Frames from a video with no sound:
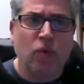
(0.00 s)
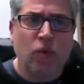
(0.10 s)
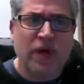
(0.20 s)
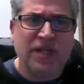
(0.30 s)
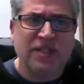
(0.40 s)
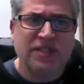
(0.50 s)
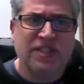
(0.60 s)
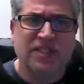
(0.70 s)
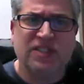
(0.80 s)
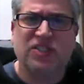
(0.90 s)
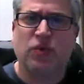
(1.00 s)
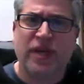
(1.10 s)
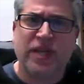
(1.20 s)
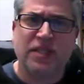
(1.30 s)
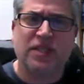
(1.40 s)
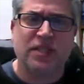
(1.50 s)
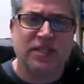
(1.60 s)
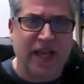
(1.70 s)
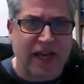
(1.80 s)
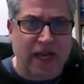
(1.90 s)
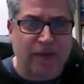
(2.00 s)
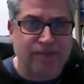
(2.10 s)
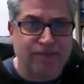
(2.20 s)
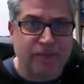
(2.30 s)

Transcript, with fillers: What is discrete data?